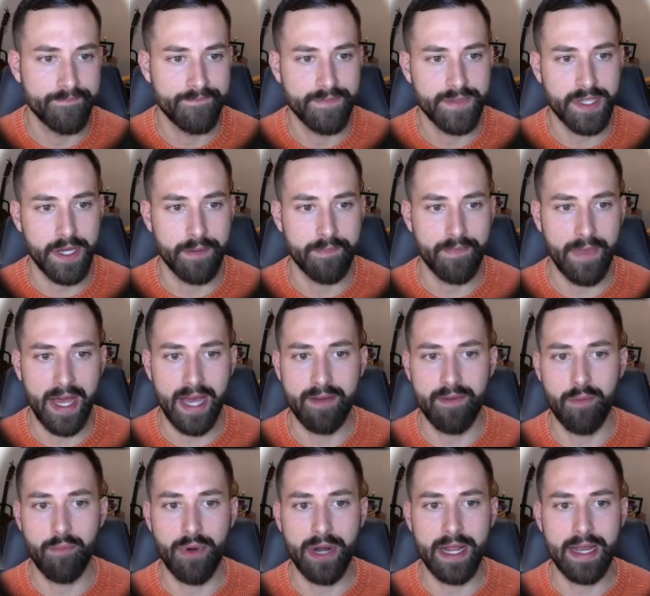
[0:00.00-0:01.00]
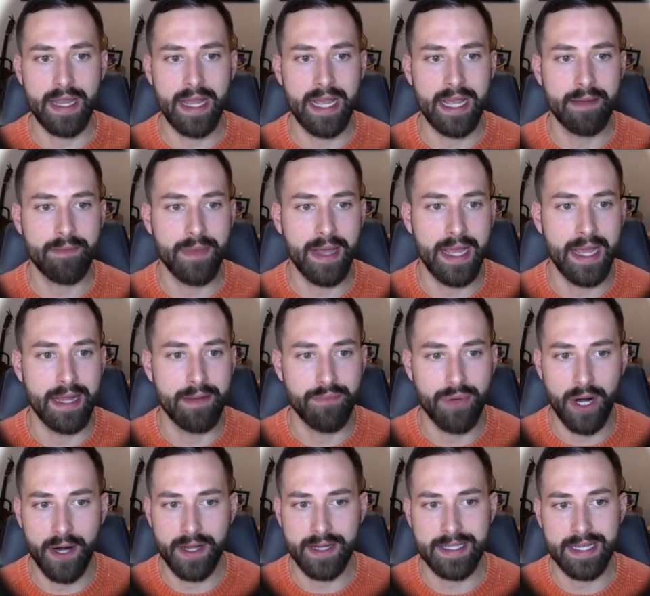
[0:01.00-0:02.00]
So I have a brand name and
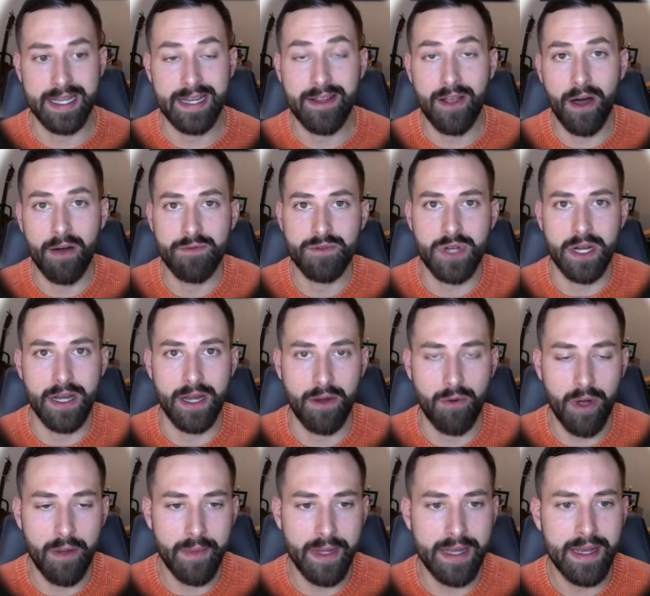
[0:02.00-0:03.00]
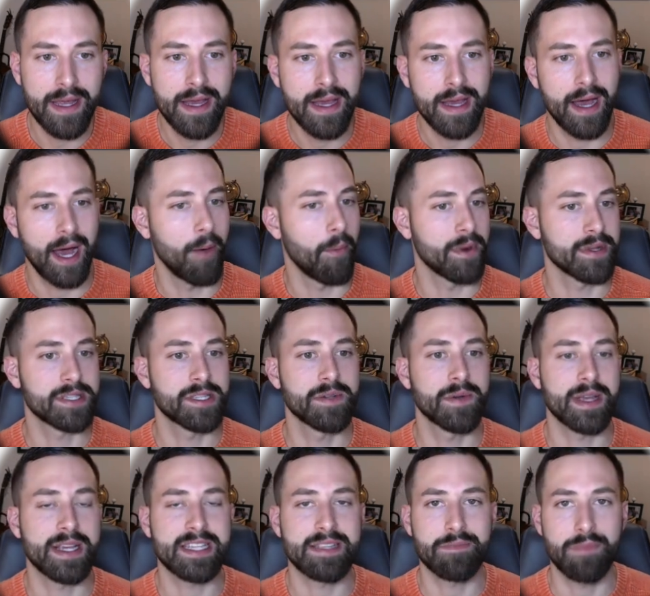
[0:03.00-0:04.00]
products in golf training equipment. I want to
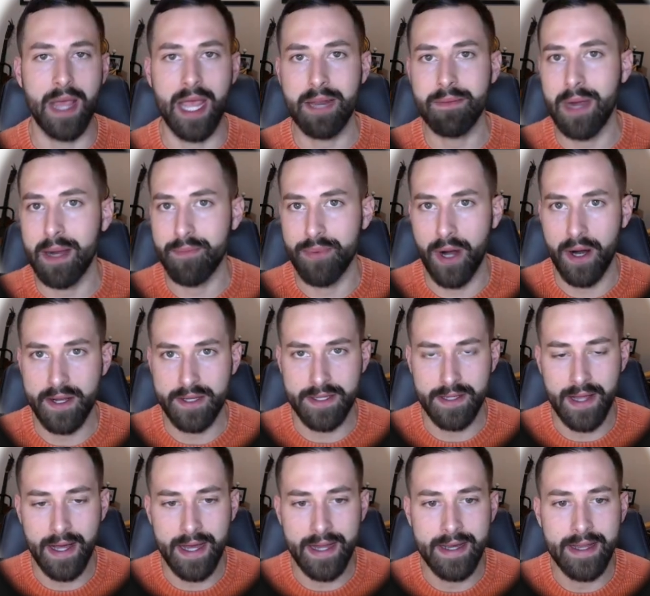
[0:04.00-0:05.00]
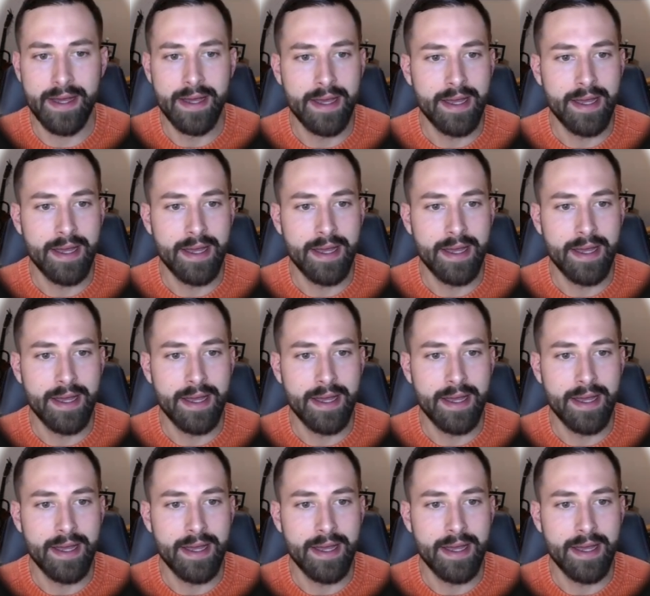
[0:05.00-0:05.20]
expand my product line.